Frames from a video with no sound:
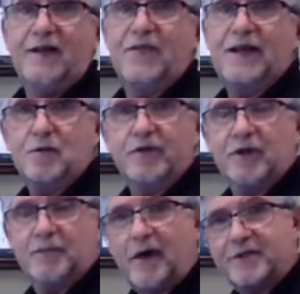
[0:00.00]
That's what
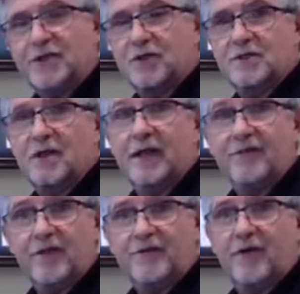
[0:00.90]
good posture looks
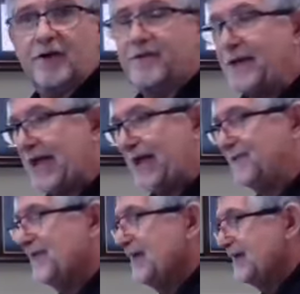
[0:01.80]
like from the front or the back.
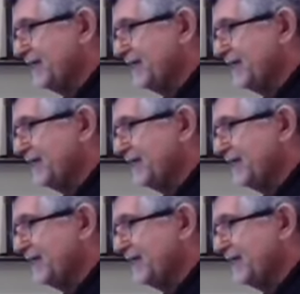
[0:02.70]
Now,